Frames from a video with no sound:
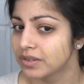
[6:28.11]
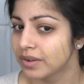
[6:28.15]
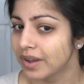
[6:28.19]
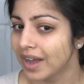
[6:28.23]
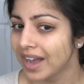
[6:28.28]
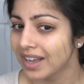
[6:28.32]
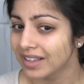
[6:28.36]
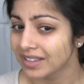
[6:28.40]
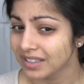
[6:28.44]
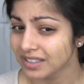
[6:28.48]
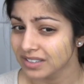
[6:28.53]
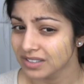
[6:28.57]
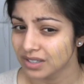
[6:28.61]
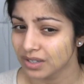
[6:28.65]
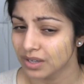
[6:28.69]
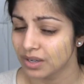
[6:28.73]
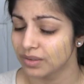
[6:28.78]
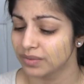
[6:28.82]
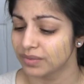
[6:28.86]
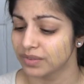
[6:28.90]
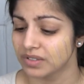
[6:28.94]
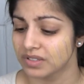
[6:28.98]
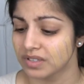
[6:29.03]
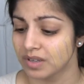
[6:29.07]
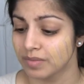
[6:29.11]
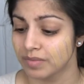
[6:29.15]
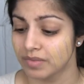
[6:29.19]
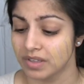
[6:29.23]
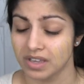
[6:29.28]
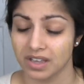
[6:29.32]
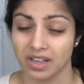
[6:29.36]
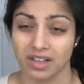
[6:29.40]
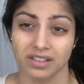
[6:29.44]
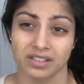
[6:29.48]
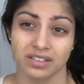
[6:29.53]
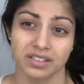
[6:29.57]
So I like to go for
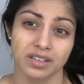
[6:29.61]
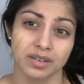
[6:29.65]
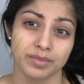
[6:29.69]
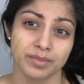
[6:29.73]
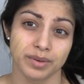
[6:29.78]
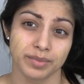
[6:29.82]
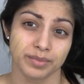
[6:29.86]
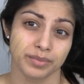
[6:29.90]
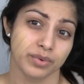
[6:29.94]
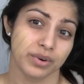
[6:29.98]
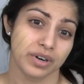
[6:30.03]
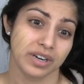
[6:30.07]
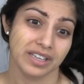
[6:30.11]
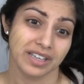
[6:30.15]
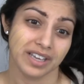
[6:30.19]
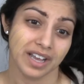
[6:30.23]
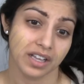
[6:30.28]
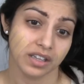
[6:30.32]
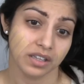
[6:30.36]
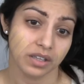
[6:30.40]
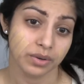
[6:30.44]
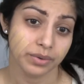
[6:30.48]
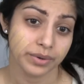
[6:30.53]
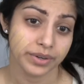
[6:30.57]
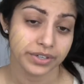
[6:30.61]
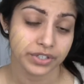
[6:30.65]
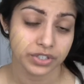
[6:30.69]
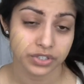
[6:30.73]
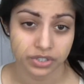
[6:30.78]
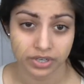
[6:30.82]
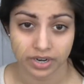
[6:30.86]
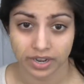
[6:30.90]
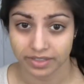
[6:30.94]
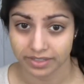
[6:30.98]
something a little bit more yellowish